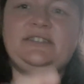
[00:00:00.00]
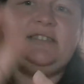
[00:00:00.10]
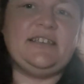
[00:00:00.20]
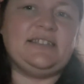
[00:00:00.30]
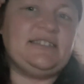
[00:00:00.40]

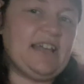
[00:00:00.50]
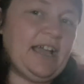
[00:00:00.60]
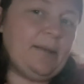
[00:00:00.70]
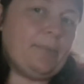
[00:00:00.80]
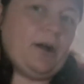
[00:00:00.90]

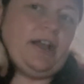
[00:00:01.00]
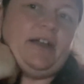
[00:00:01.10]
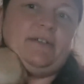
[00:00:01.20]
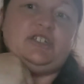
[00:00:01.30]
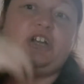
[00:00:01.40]
sustained by
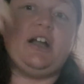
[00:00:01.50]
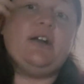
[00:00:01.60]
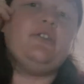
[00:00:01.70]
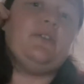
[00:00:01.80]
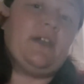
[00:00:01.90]
another child,